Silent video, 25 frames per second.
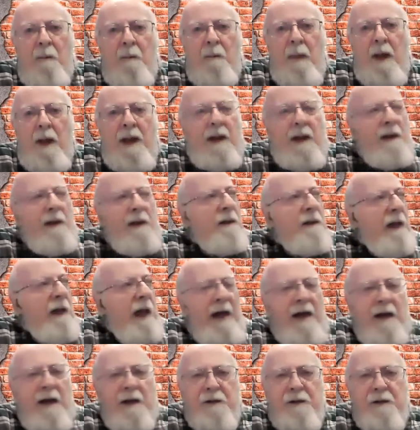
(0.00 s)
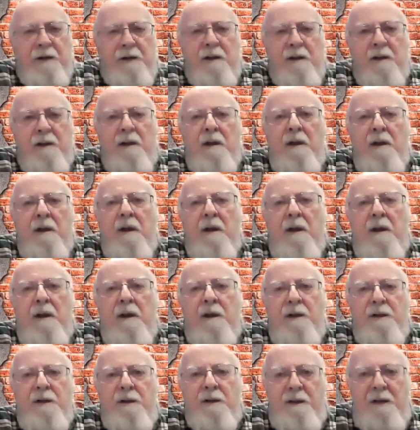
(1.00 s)
made glass,
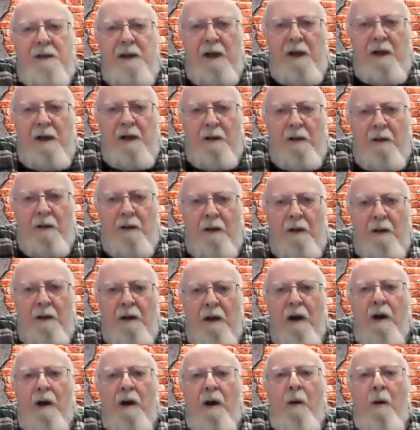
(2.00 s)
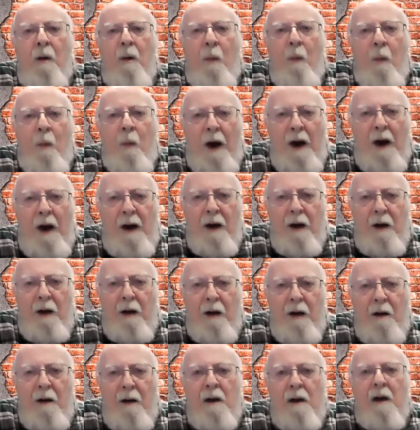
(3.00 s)
steel,
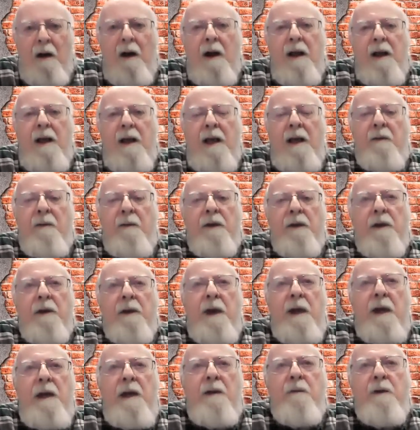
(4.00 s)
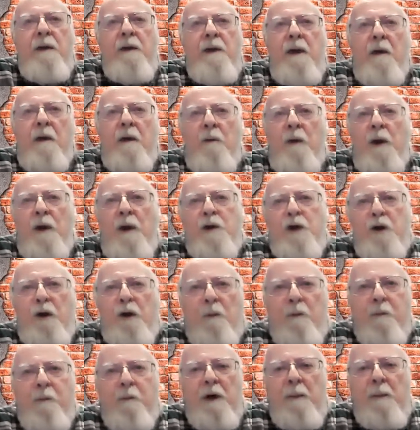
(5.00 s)
wire, even even the
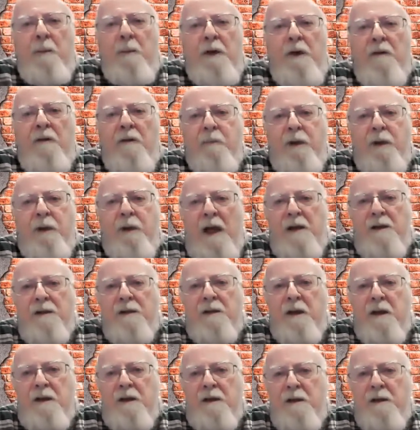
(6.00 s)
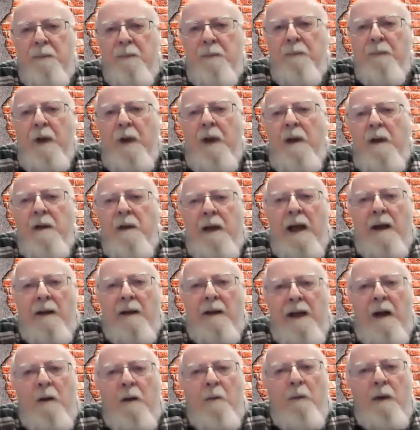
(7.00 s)
original primitive plastics.
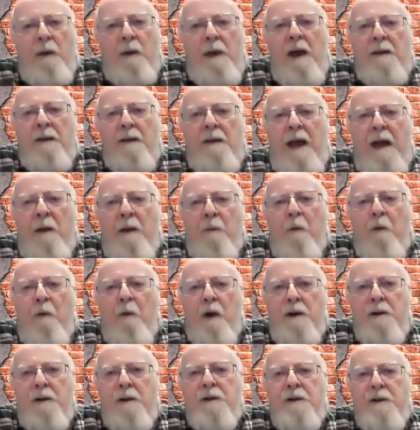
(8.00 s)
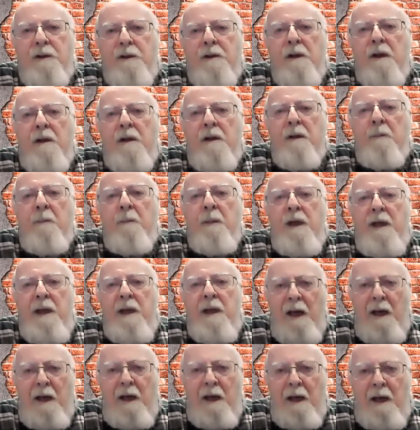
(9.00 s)
That that and that was the
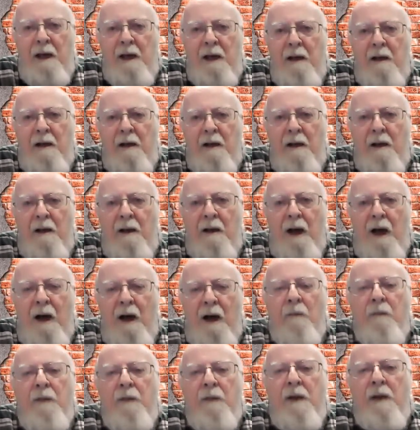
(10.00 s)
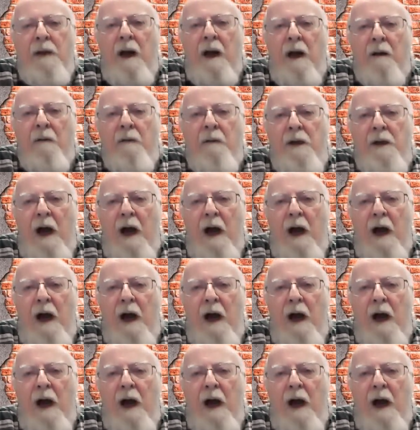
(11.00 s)
beginning of the of